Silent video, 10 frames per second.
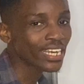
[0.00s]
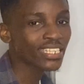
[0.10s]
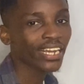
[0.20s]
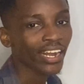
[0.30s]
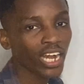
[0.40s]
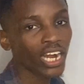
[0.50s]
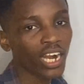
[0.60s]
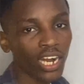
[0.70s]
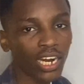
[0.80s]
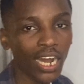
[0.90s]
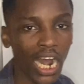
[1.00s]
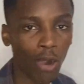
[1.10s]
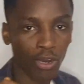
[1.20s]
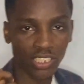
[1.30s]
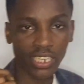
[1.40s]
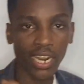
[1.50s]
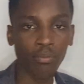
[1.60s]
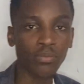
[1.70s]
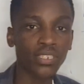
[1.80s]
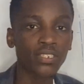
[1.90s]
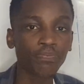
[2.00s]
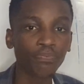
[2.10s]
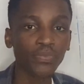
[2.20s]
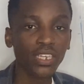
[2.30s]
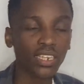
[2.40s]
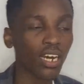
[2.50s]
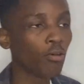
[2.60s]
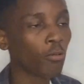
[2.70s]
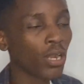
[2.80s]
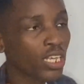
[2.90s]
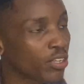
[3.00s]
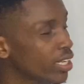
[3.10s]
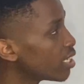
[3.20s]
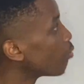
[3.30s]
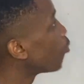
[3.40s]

get clear our terms. Now, when you hear the